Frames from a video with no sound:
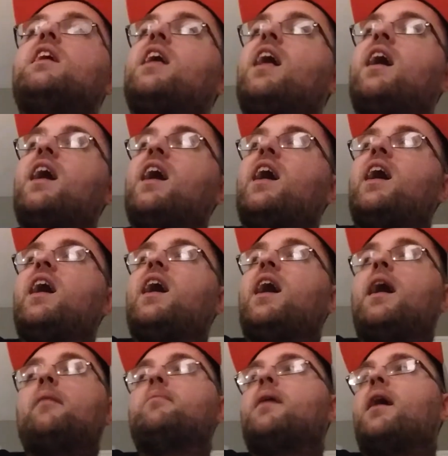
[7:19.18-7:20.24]
Uh,
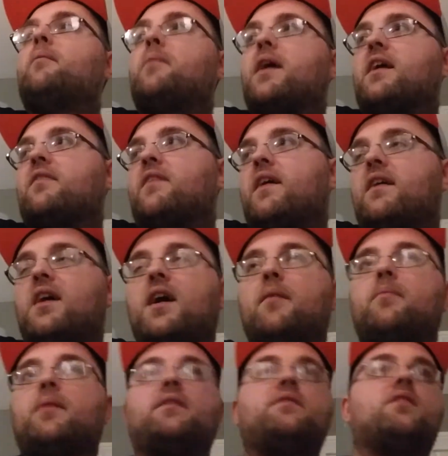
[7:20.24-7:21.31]
I'm not making that
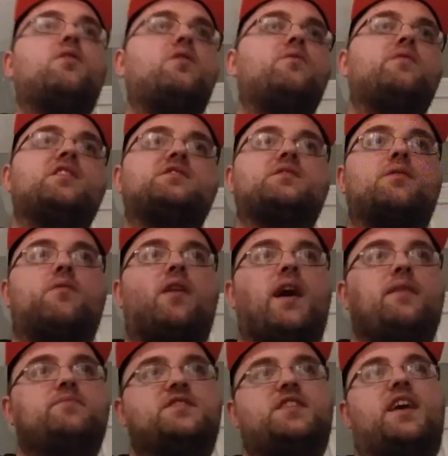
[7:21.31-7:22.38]
up. And the only reason
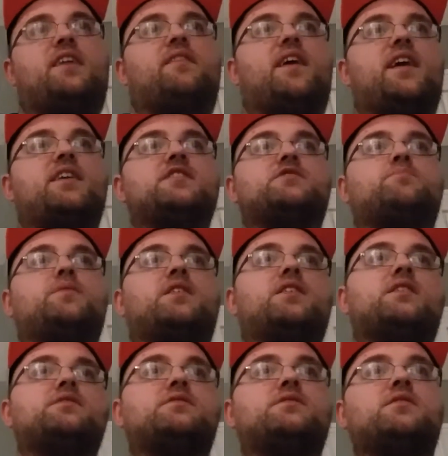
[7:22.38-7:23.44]
why I'm saying that is
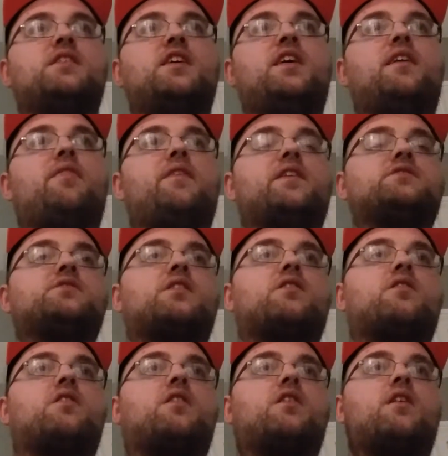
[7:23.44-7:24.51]
because there's
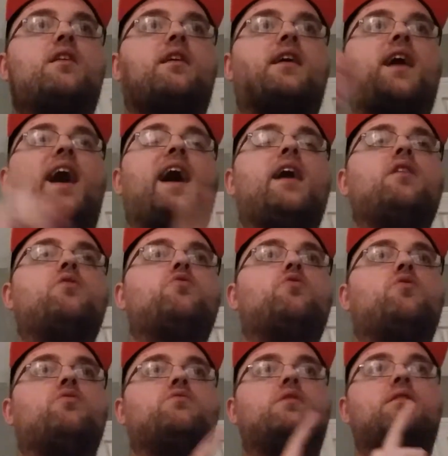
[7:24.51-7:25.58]
a guy
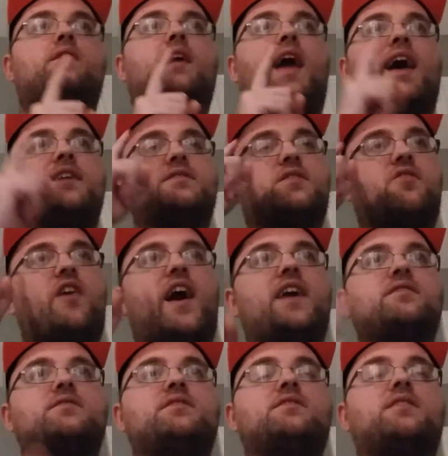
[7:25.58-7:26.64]
who has
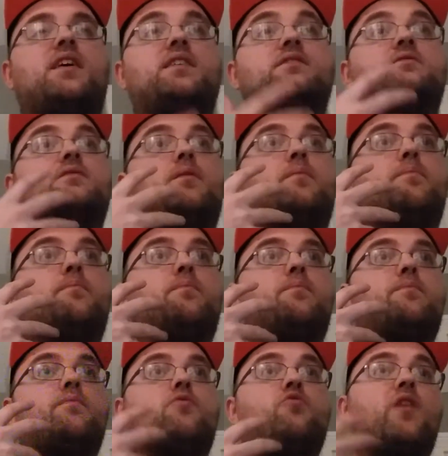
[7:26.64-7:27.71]
glasses and he's the
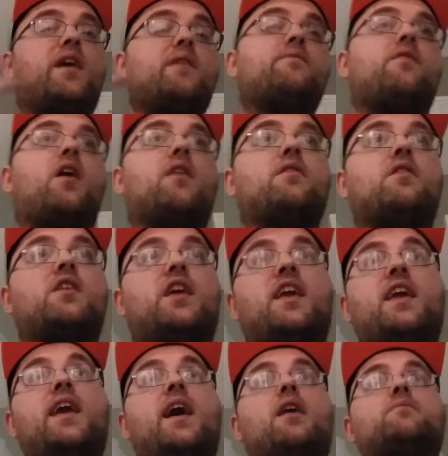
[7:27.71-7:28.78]
grandfather.
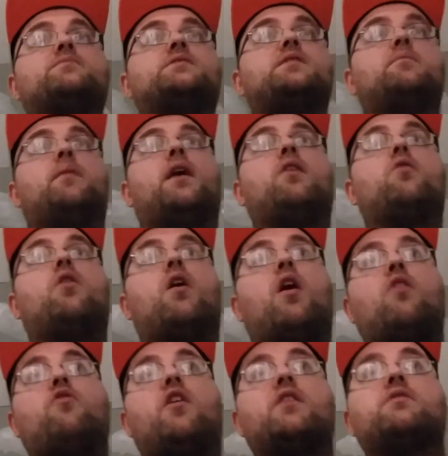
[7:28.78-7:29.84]
He helps them out
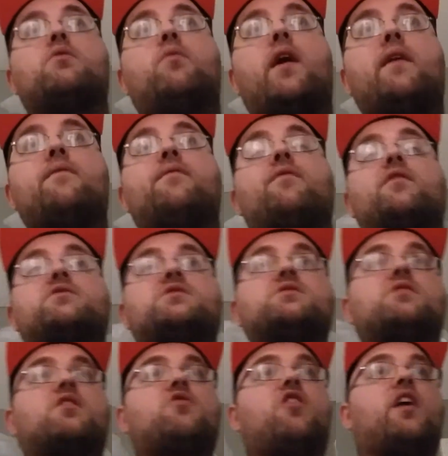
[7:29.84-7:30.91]
along the way,
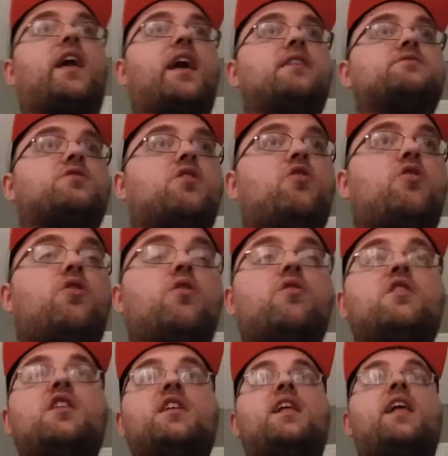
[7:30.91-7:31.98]
fixing the clock as the
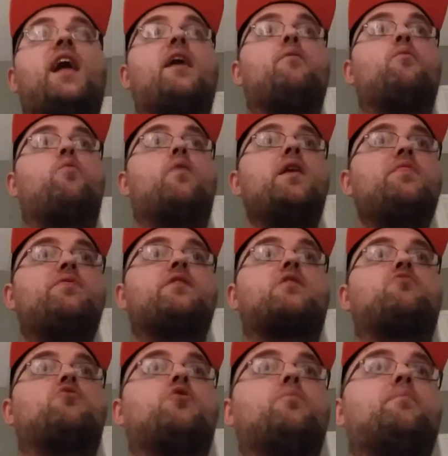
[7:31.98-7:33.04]
whole with the
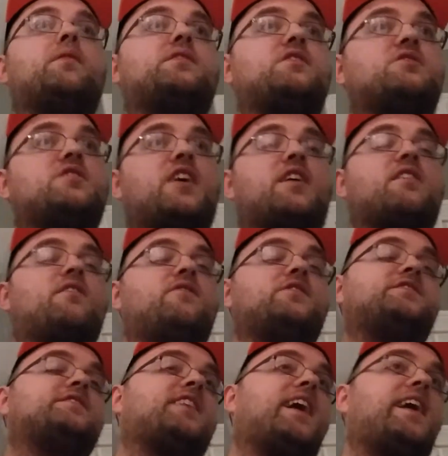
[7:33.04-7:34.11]
group, but they're technically
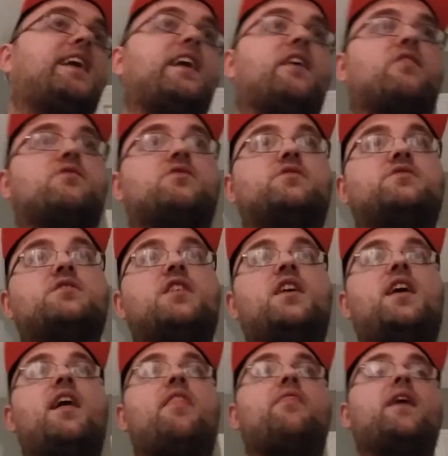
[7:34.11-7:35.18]
side characters.
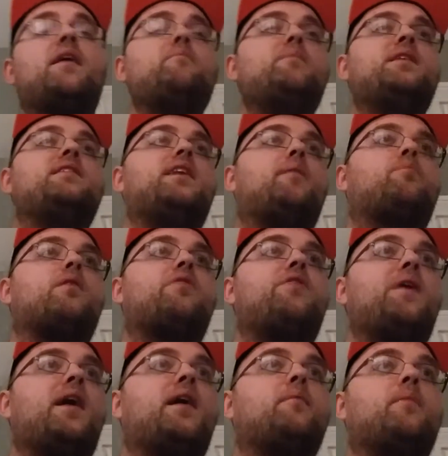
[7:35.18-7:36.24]
They meet up with
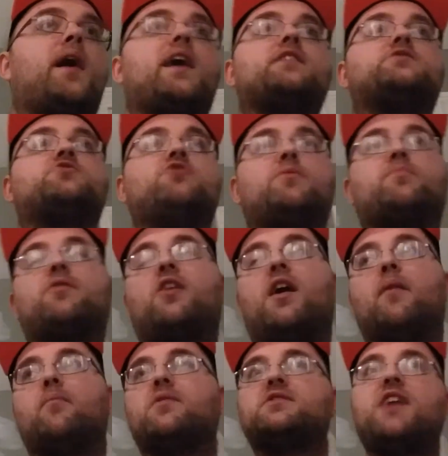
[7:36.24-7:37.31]
him at a strip
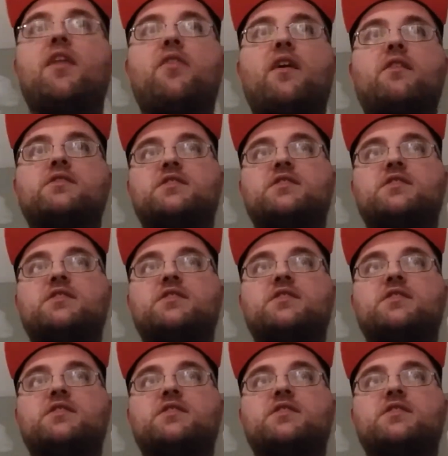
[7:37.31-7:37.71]
club, which I think is